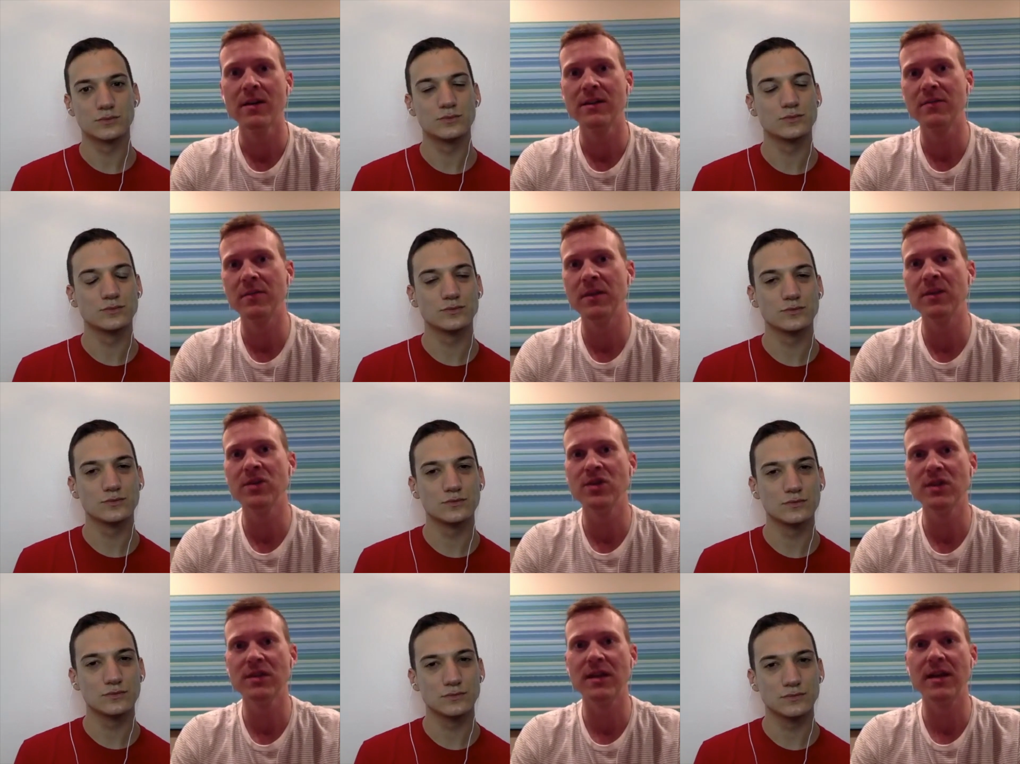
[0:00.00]
Speaker 1: To me,
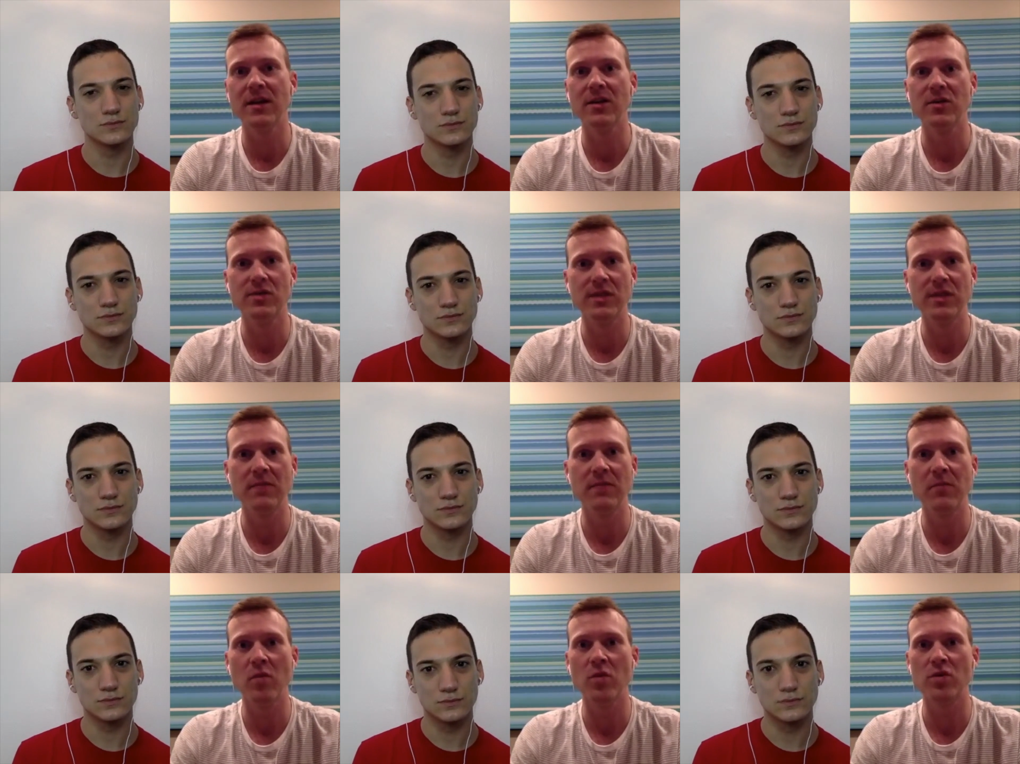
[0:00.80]
she's like a
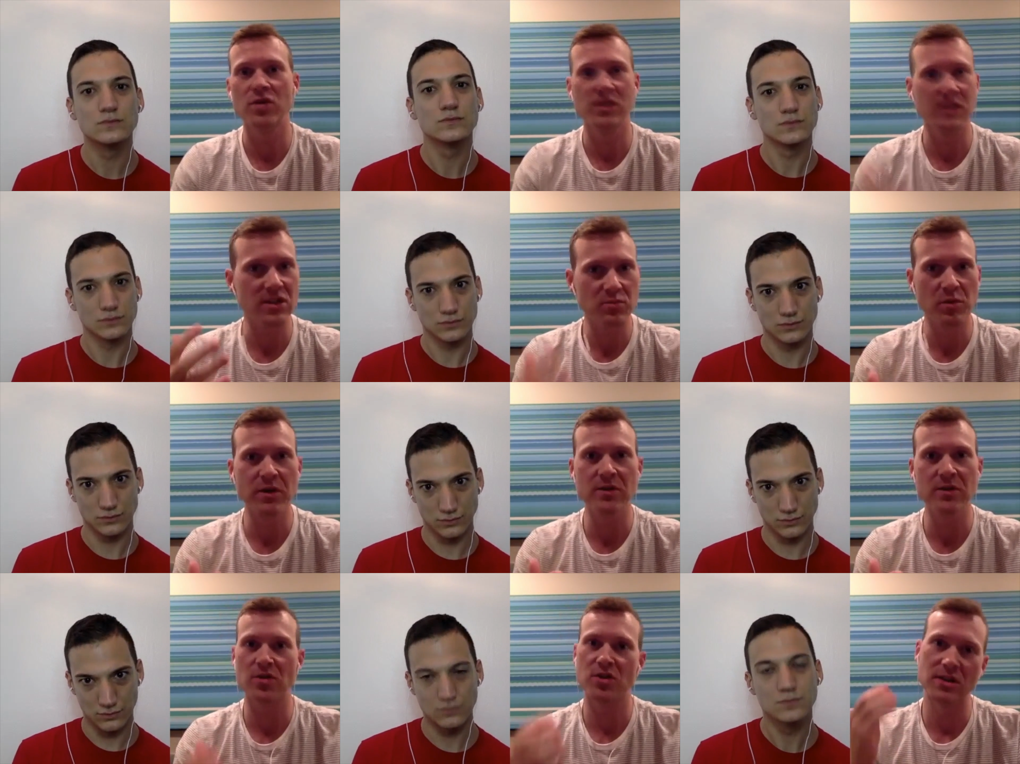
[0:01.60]
Usain Bolt. She's a
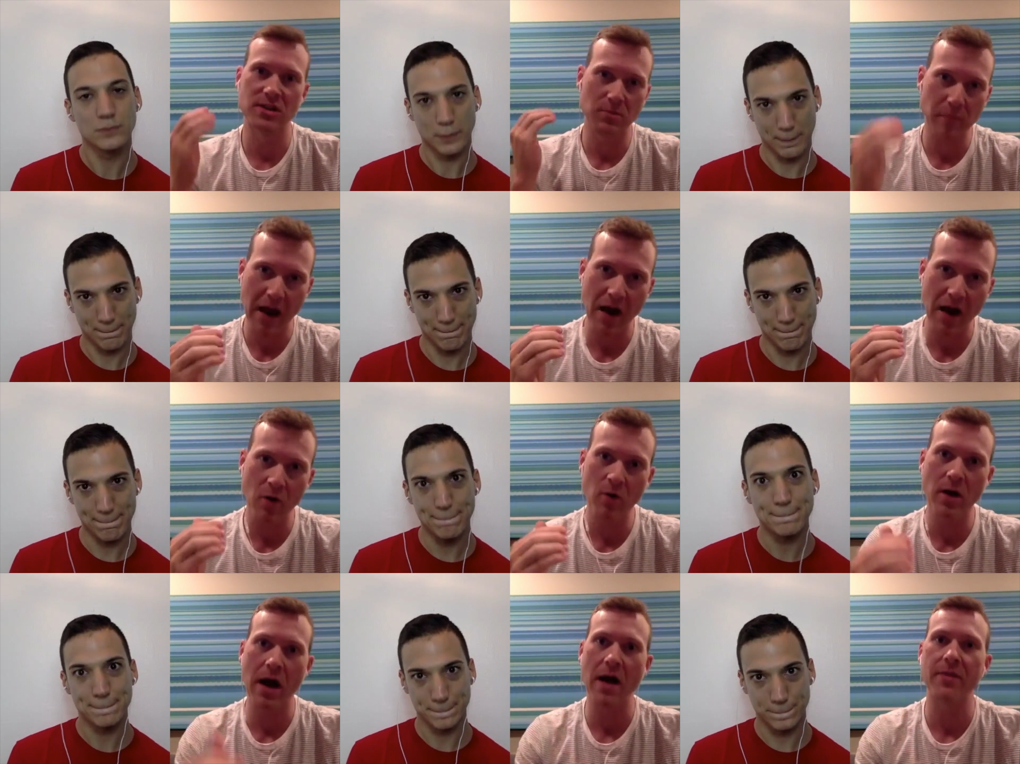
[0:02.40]
sprinter. She's a
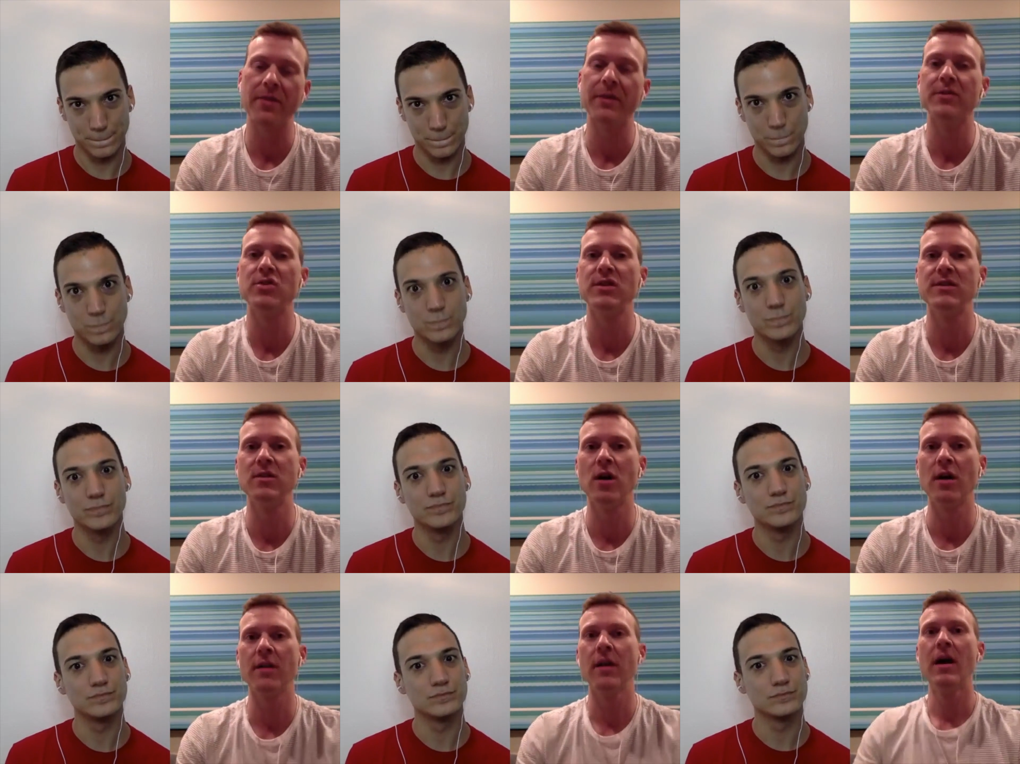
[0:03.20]
power athlete. She's
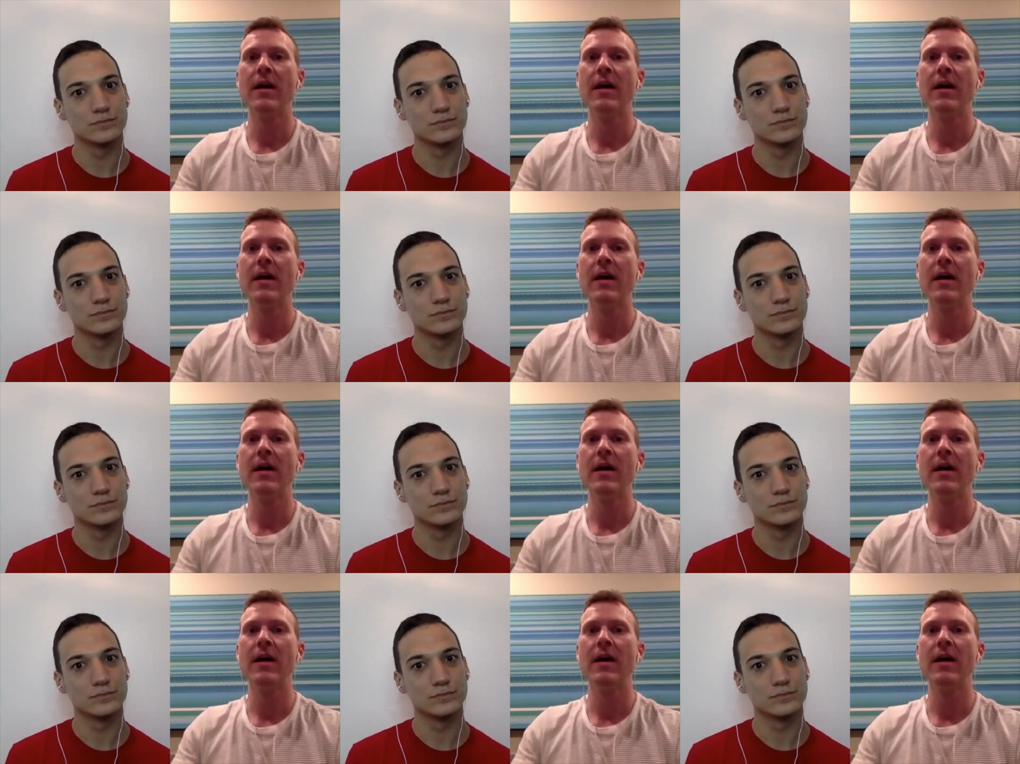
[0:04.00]
not